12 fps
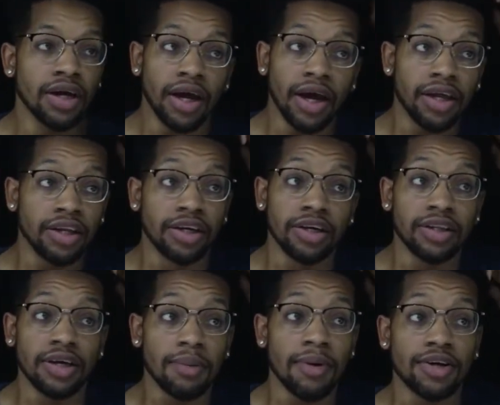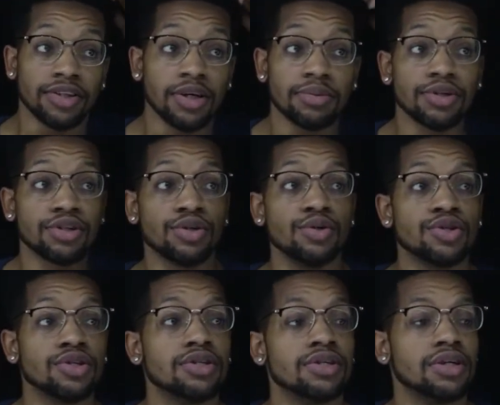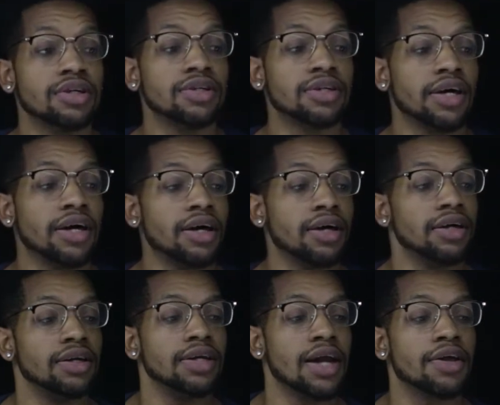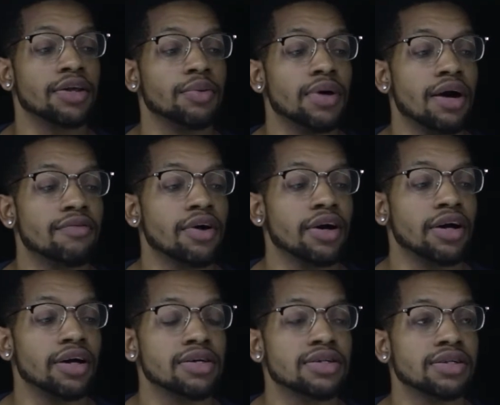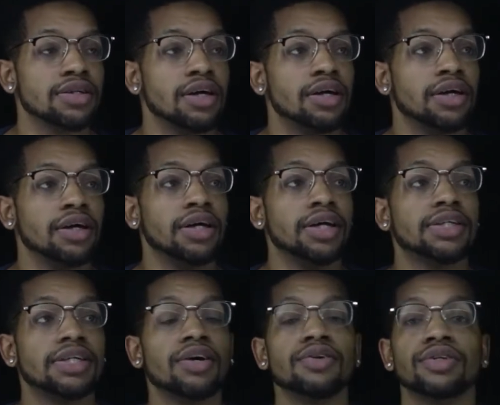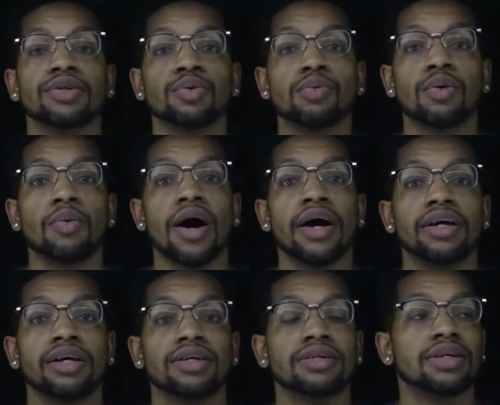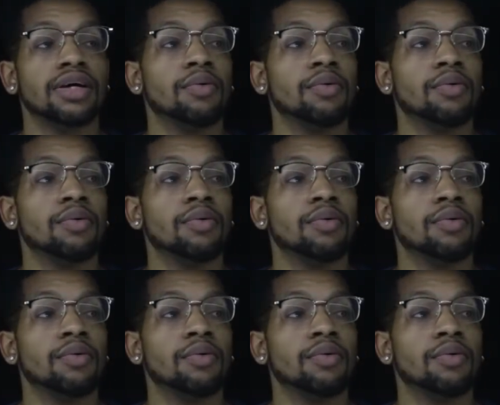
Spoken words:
And the good thing about substitution is that now that we have our x, it tells us what y is.